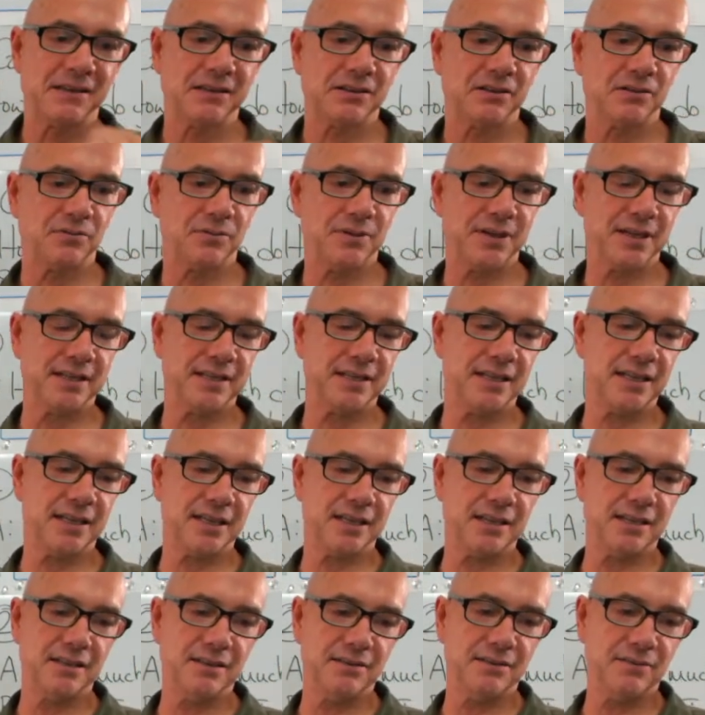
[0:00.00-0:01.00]
We
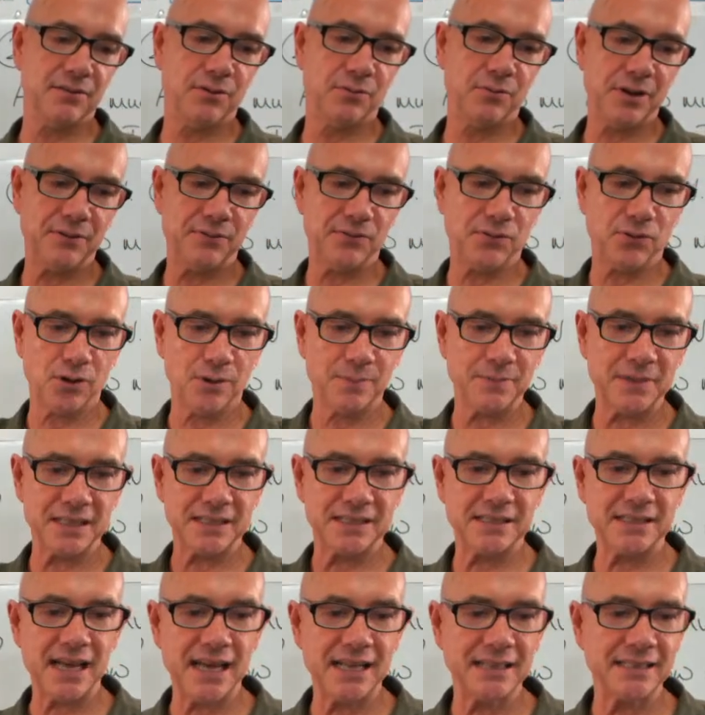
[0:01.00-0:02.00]
did, we formed a
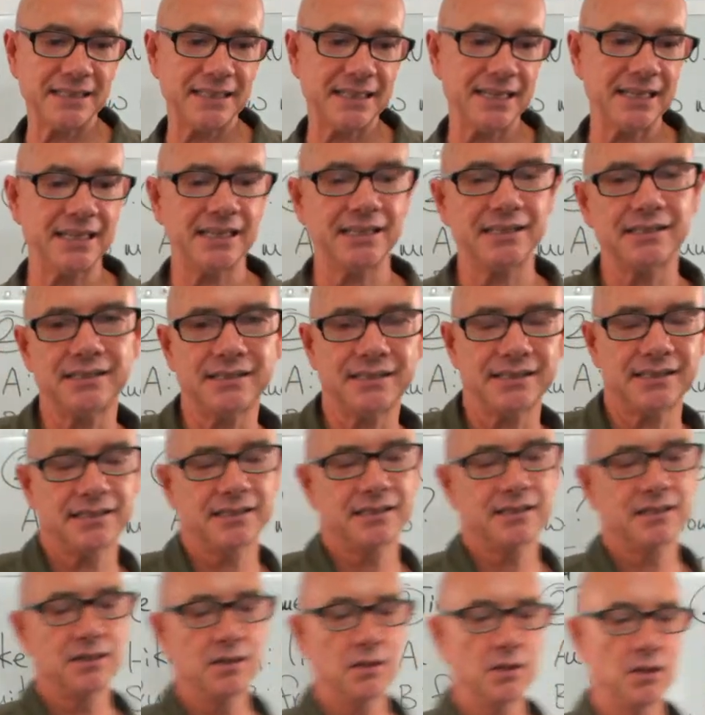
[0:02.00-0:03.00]
sentence,
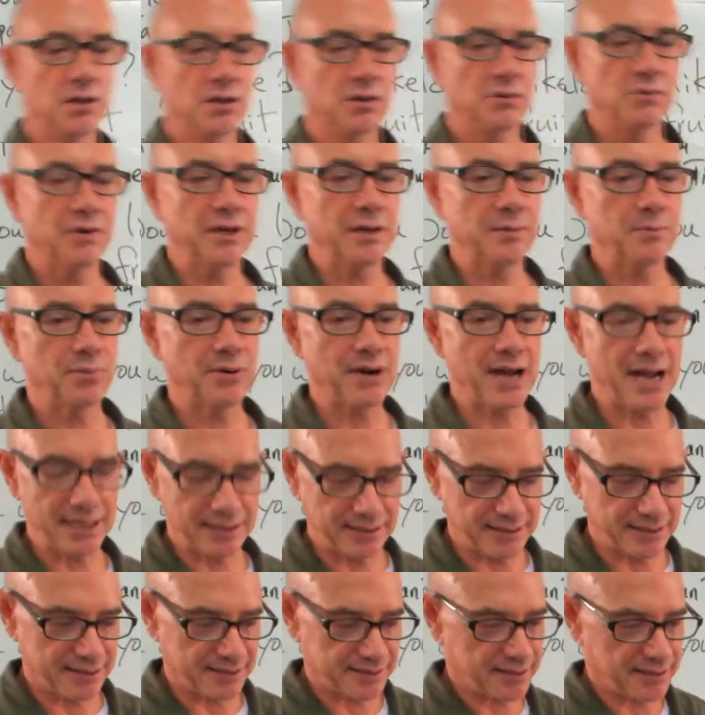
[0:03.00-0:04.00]
we
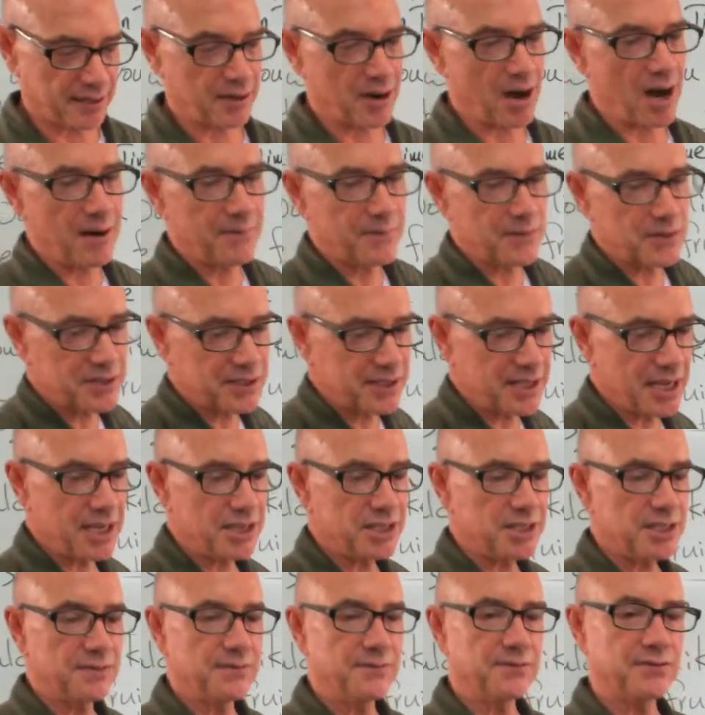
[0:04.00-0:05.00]
practiced a
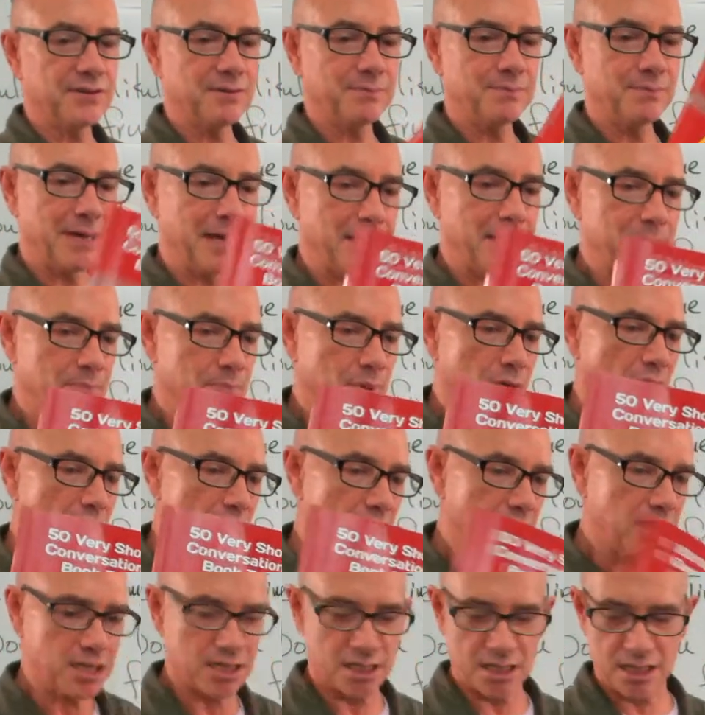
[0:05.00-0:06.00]
conversation from my
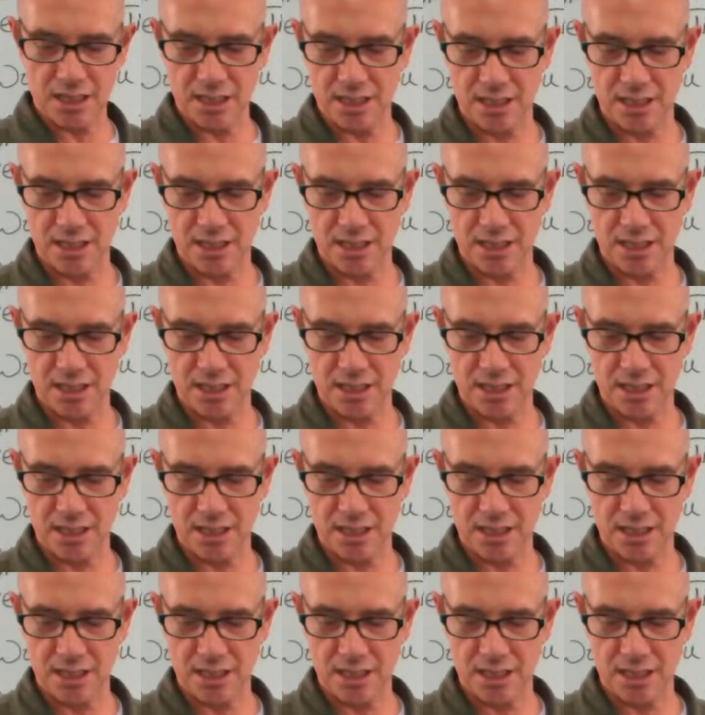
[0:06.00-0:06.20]
book,